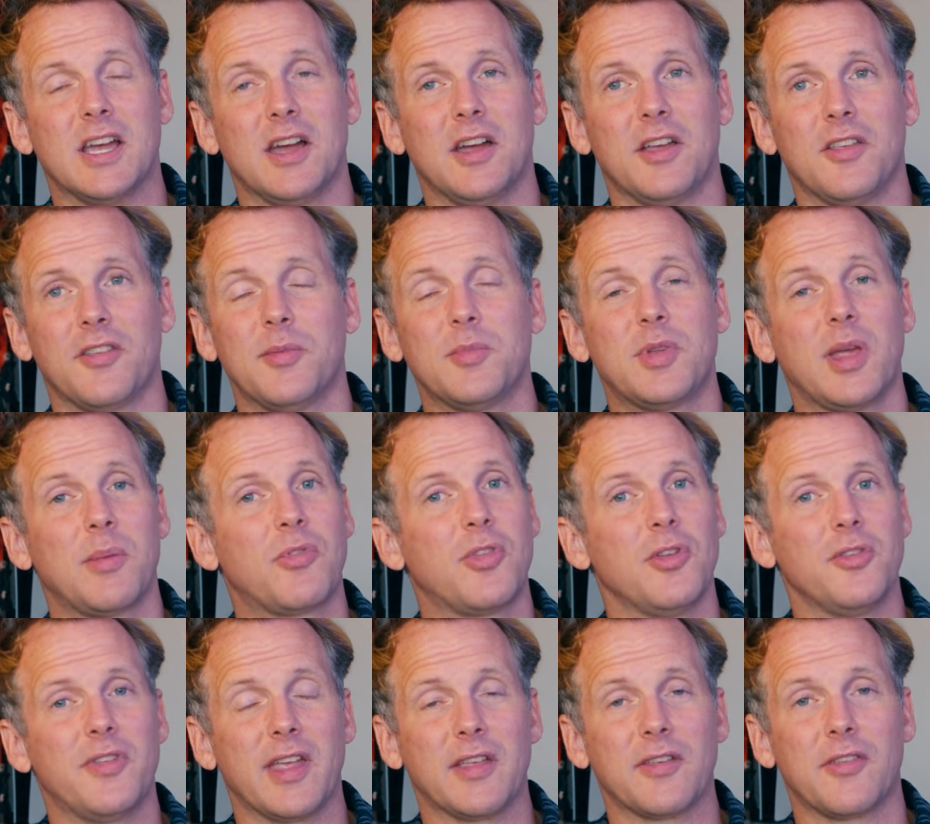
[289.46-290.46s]
uh, sometimes
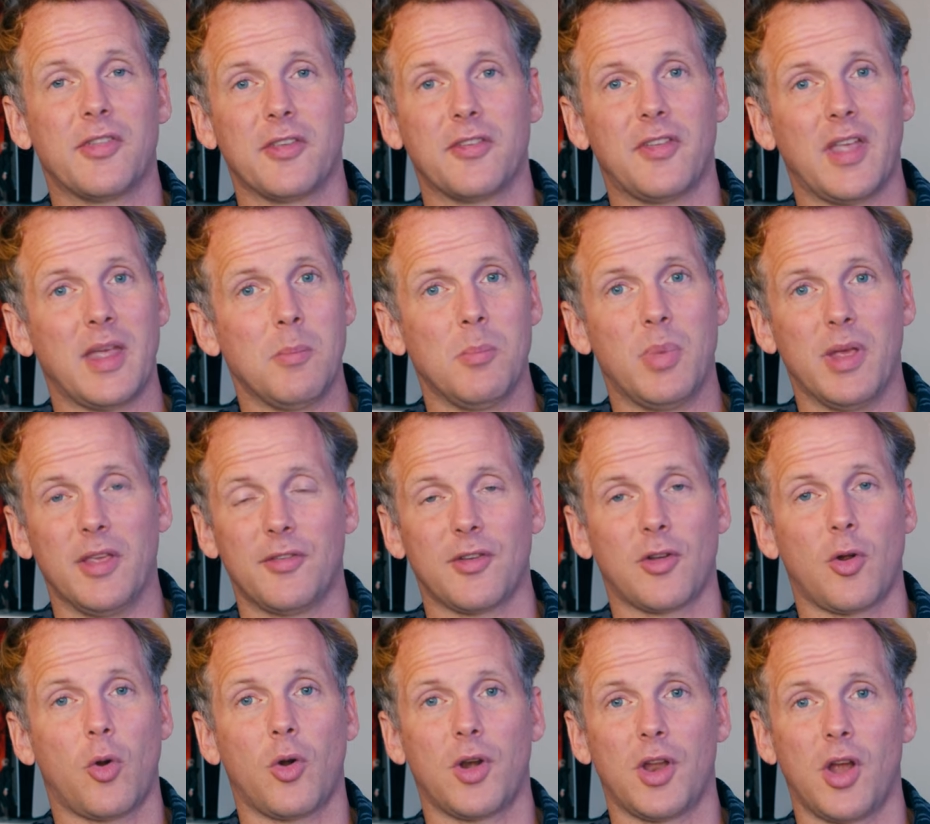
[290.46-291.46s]
they'll dance the same
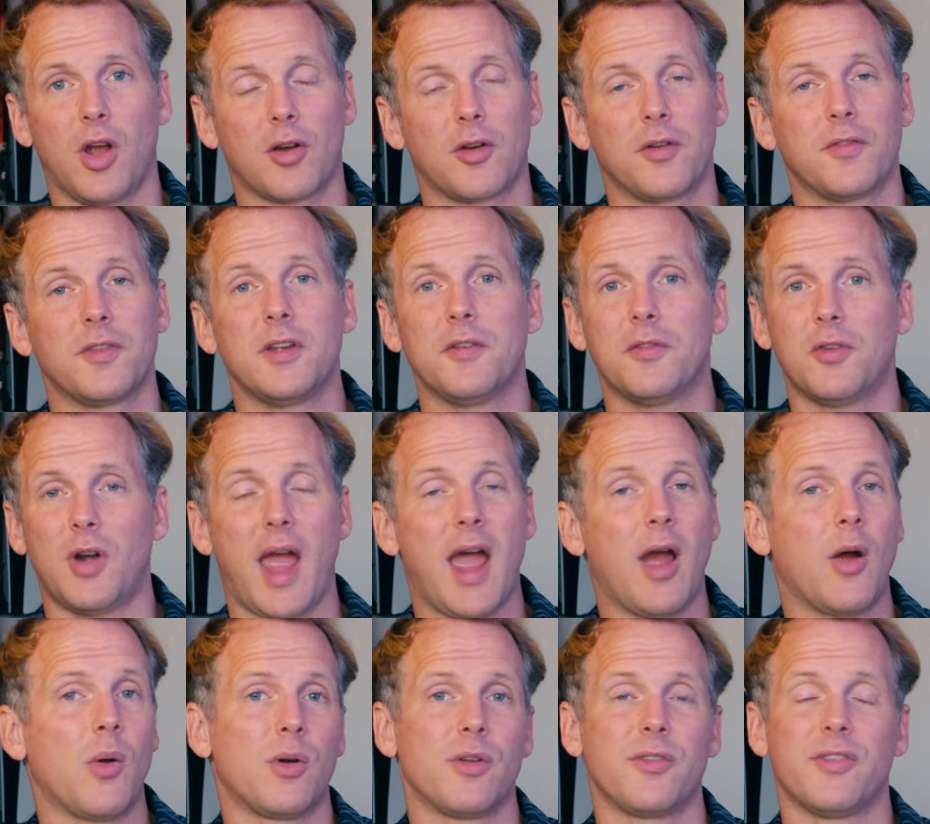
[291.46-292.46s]
basic choreography for
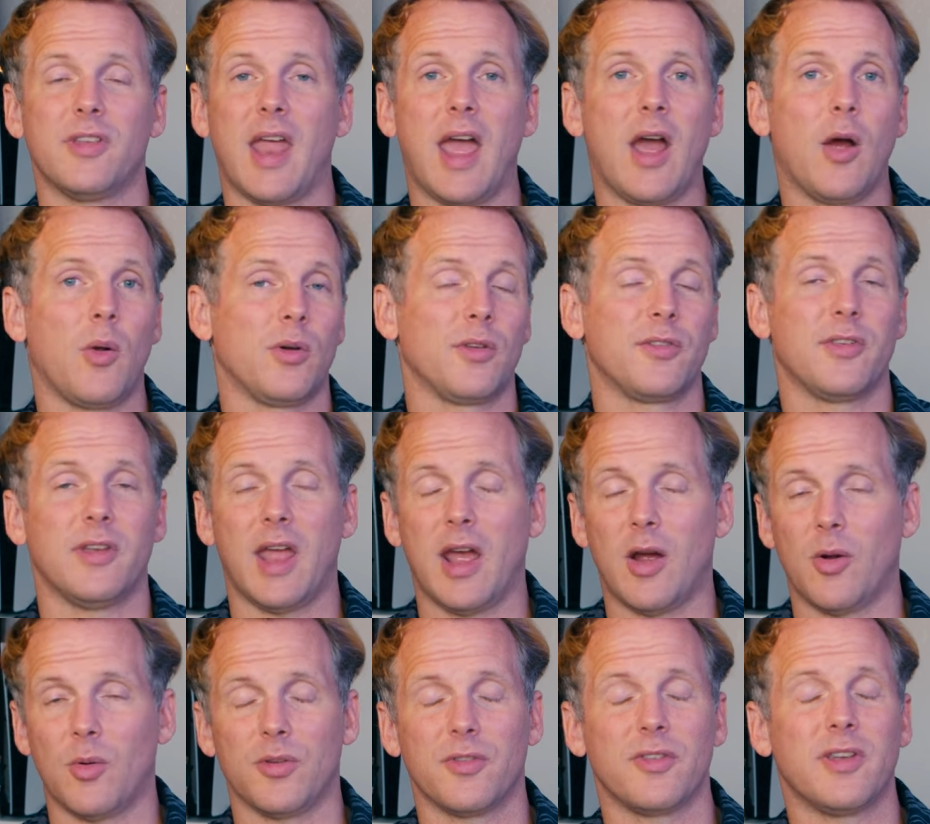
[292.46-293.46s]
hours and hours and
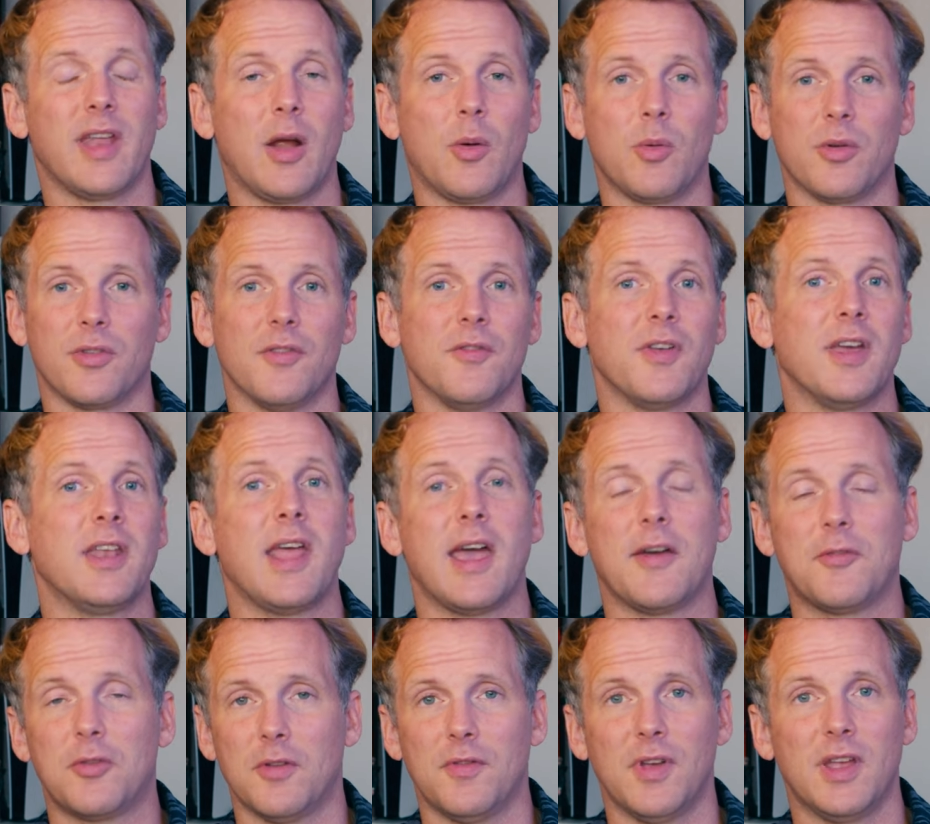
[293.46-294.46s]
hours and hours, event
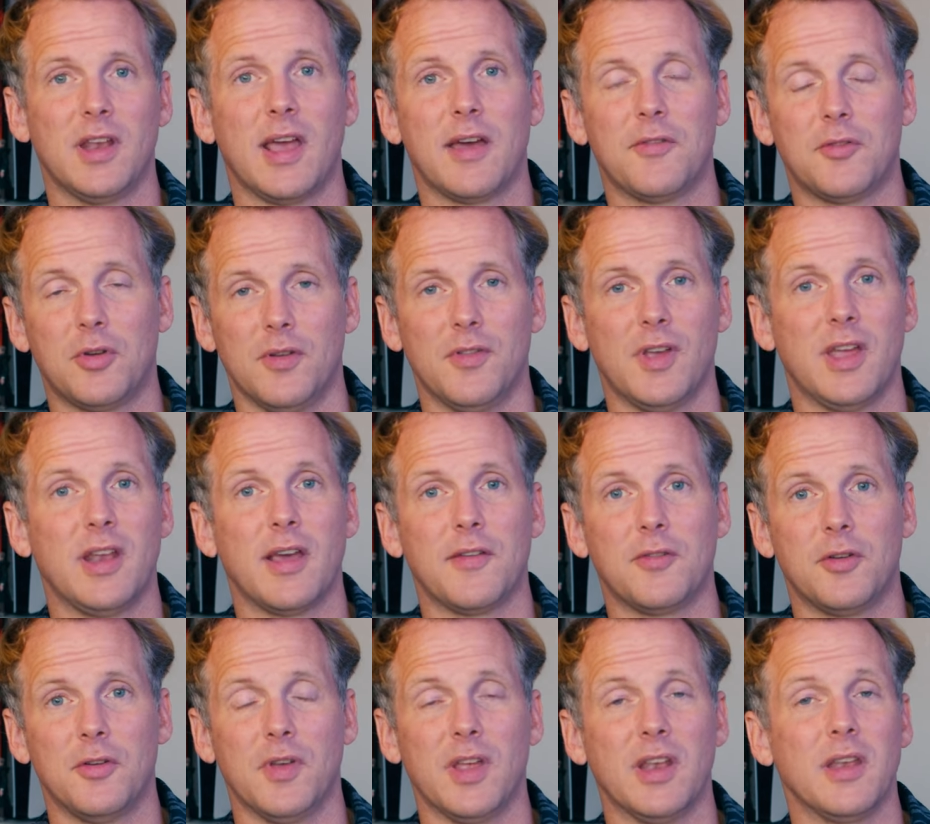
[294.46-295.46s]
after event after event
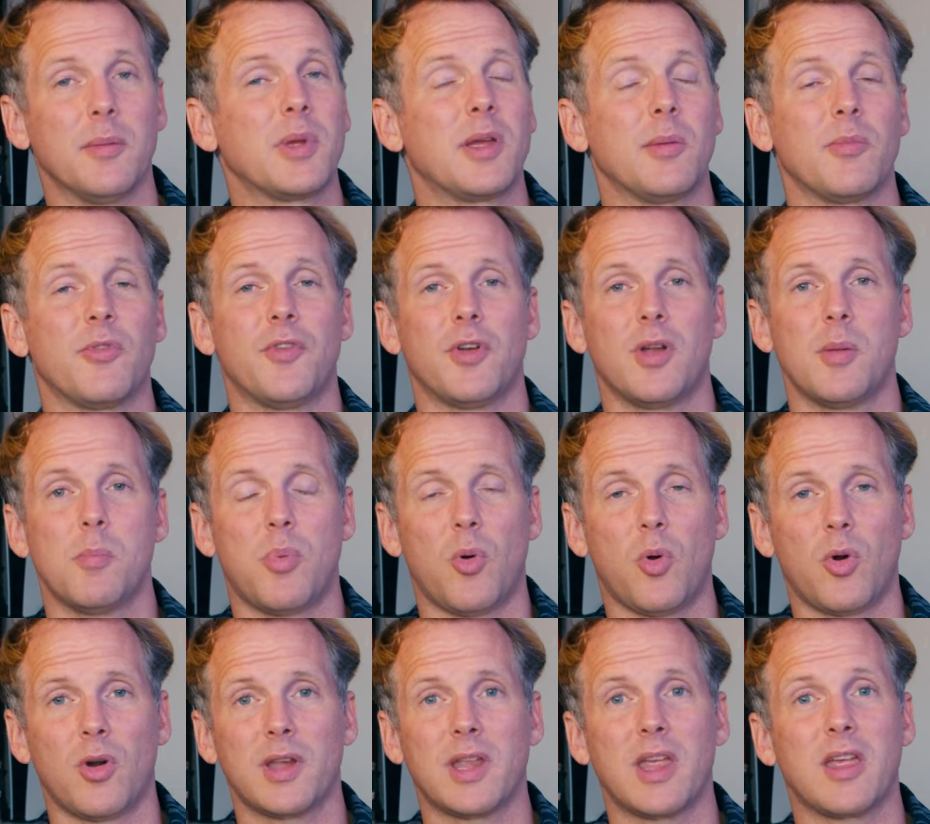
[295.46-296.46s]
after event. It becomes very
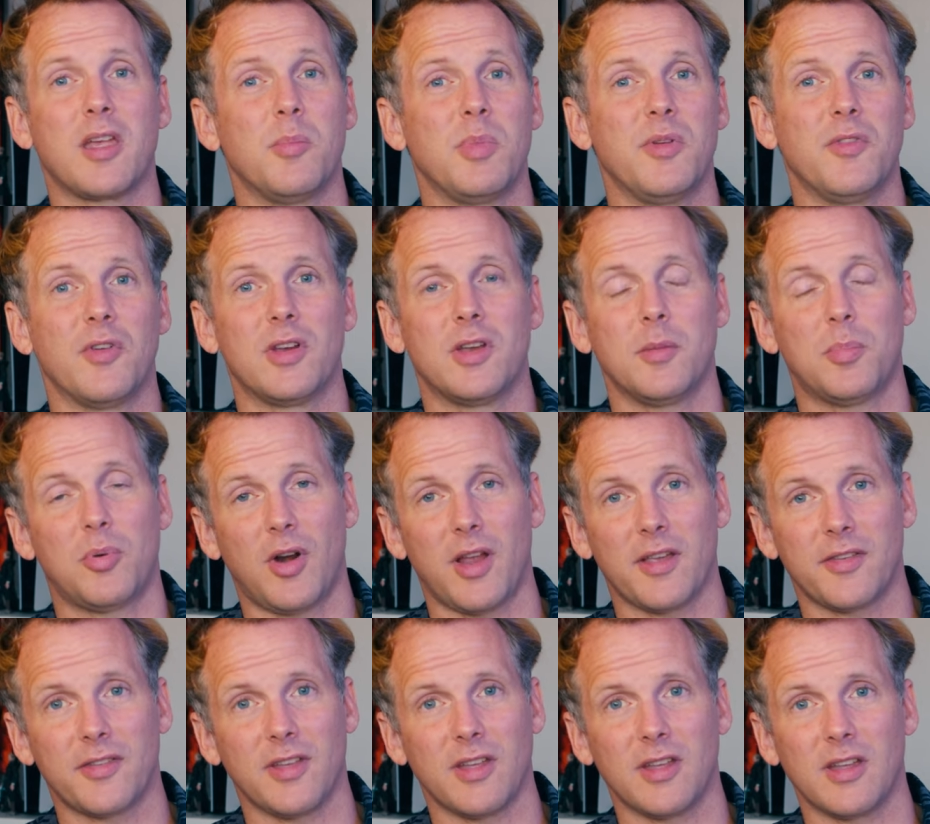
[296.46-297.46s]
boring. It can be very
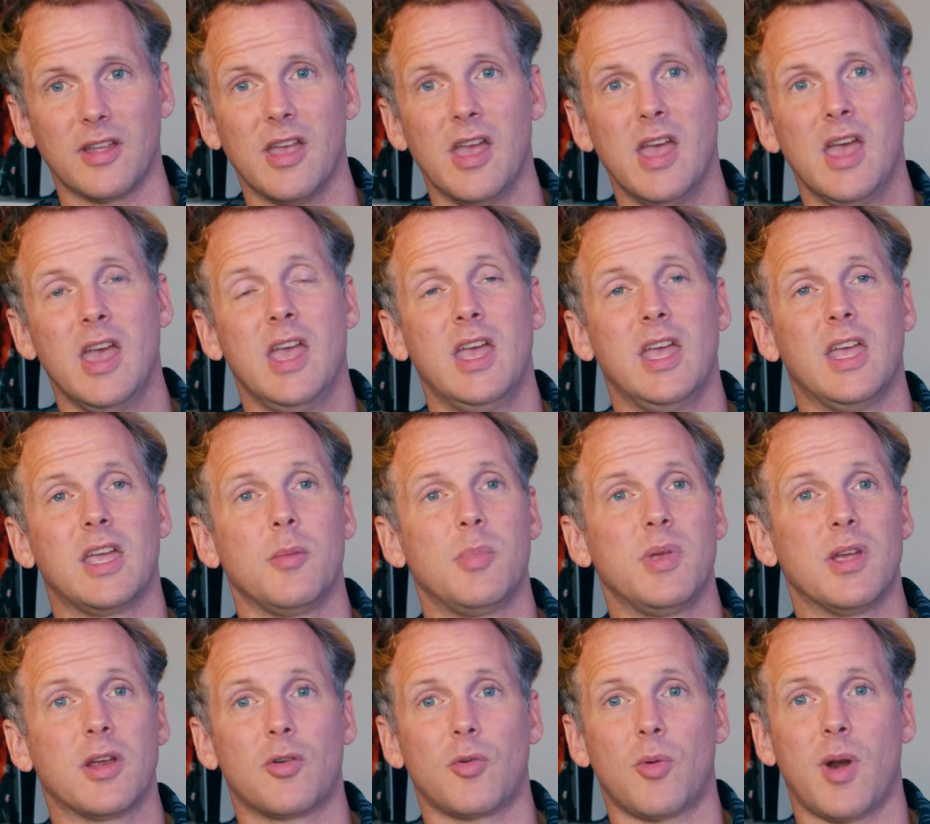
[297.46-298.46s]
depressing. It can
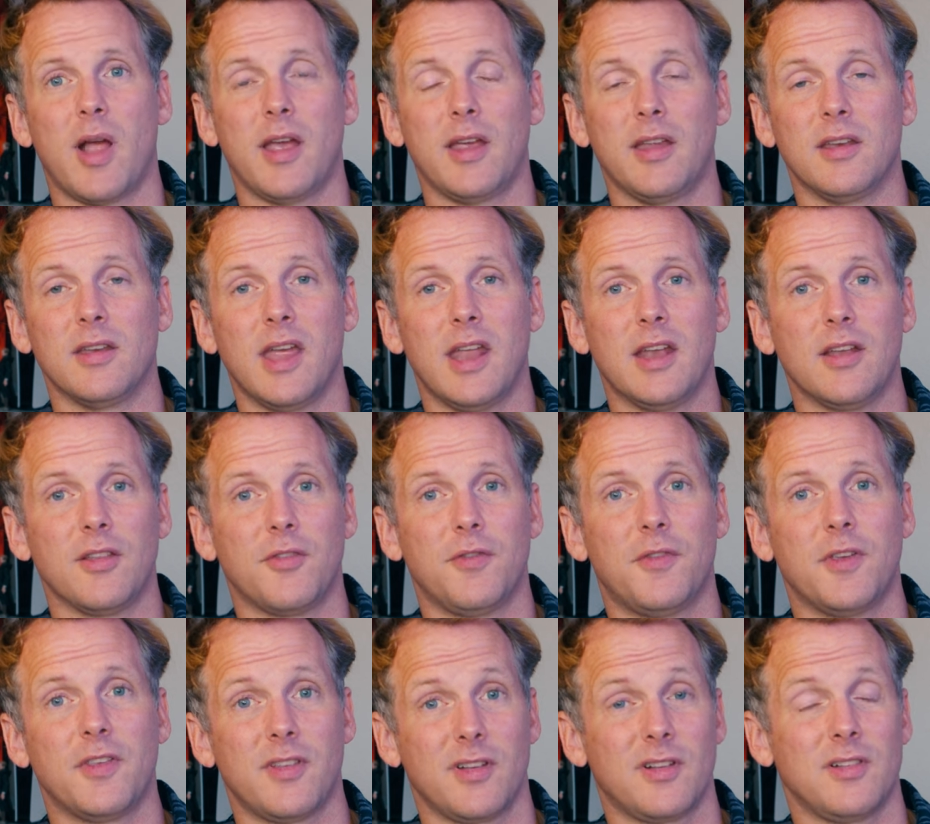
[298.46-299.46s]
be a grind, and it's
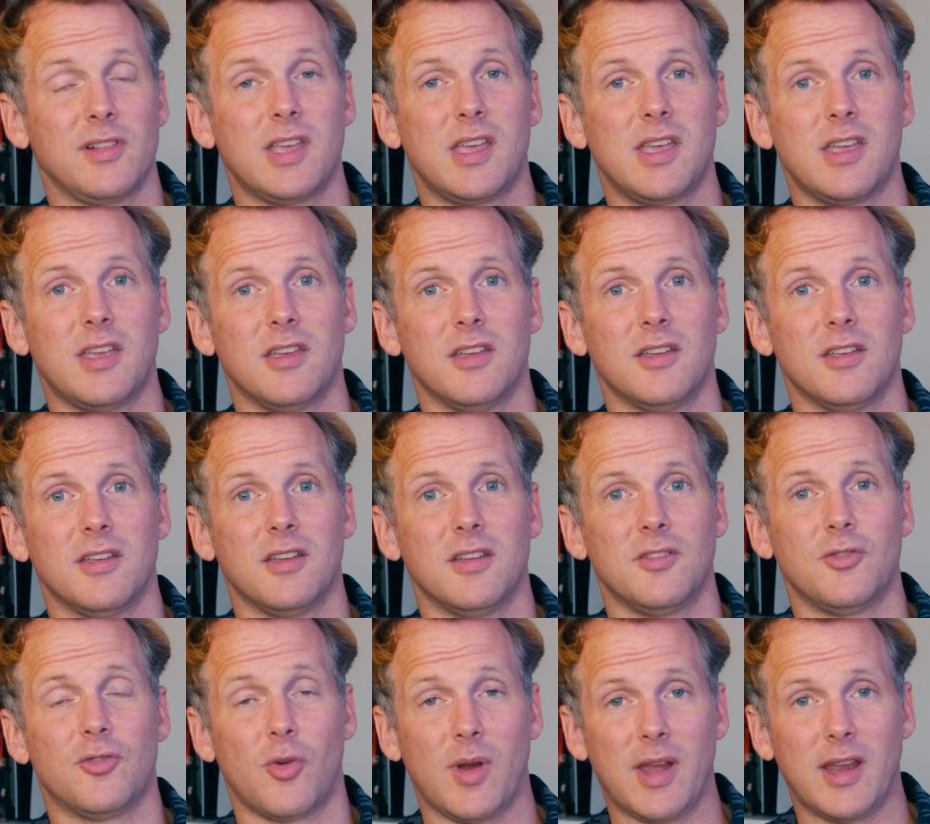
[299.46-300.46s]
physically
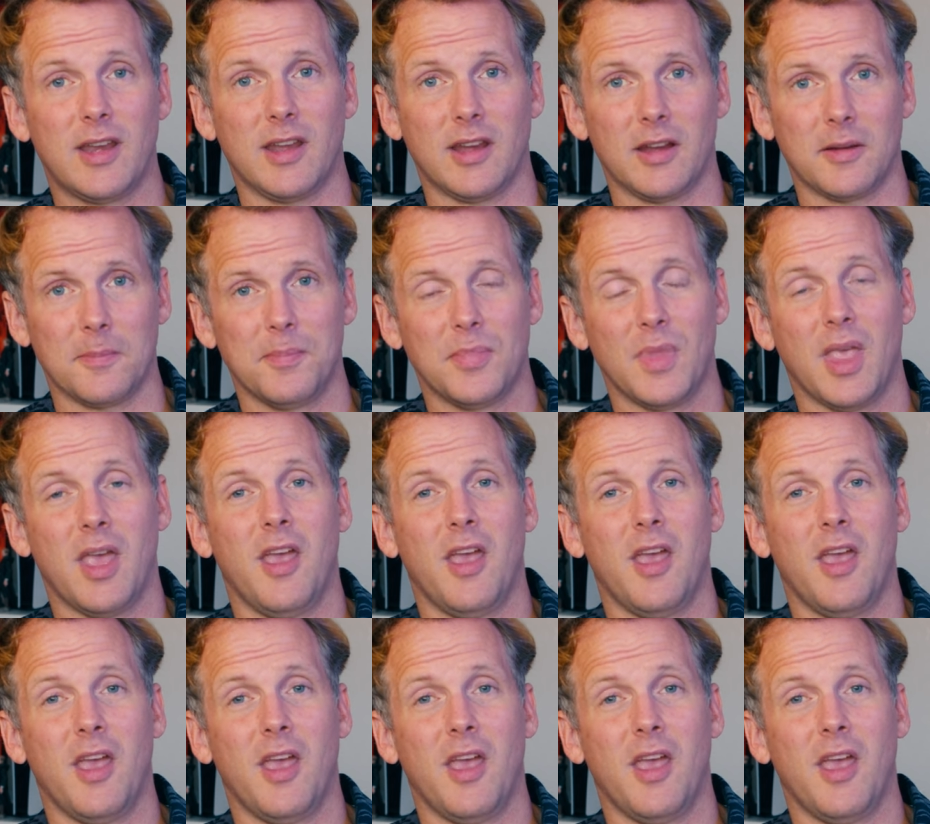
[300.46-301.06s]
draining.